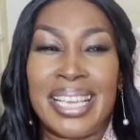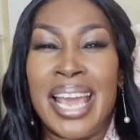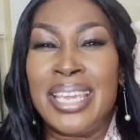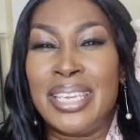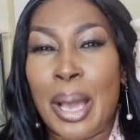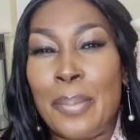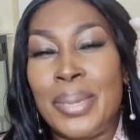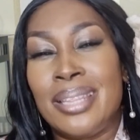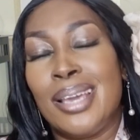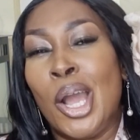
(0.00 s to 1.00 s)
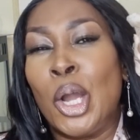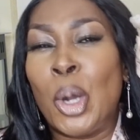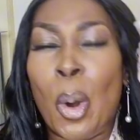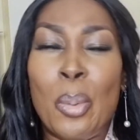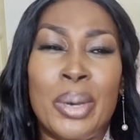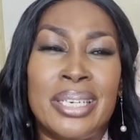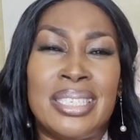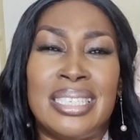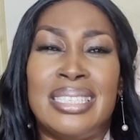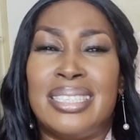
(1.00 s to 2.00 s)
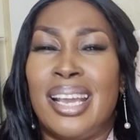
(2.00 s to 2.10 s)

they are yummy, they are gourmandy,